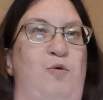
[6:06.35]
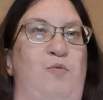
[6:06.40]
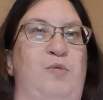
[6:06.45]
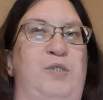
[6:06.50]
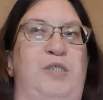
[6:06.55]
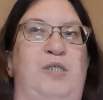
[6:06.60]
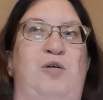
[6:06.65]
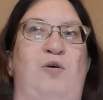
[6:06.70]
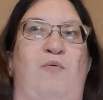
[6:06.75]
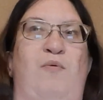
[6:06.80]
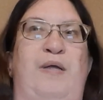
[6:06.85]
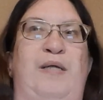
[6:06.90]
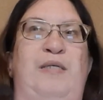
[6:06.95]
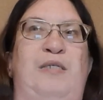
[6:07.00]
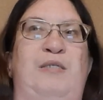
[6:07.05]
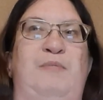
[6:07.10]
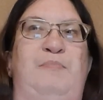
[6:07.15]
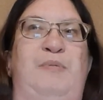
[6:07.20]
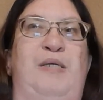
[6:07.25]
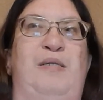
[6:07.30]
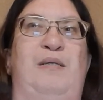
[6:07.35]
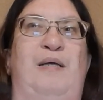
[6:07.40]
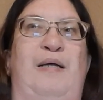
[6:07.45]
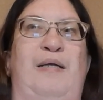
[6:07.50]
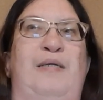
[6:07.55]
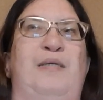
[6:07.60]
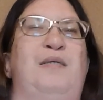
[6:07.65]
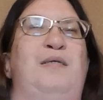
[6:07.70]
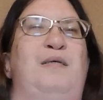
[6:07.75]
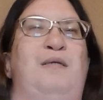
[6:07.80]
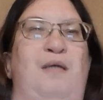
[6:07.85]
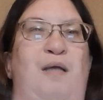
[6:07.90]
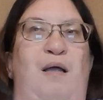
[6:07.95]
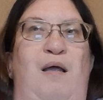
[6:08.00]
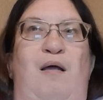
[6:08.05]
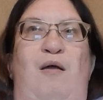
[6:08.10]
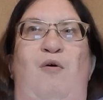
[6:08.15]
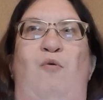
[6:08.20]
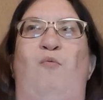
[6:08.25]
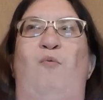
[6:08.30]
was going to be like,
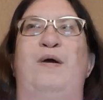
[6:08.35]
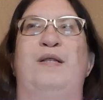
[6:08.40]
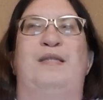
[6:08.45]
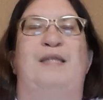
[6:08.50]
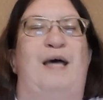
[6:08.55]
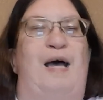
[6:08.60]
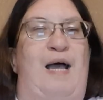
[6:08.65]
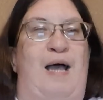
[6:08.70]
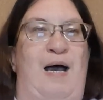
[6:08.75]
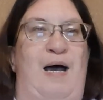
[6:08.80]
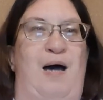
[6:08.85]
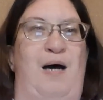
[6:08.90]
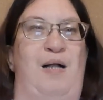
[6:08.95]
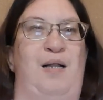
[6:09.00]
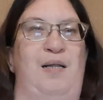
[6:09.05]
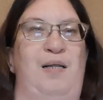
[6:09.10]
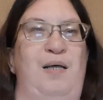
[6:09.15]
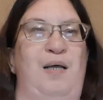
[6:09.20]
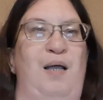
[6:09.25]
what the hell?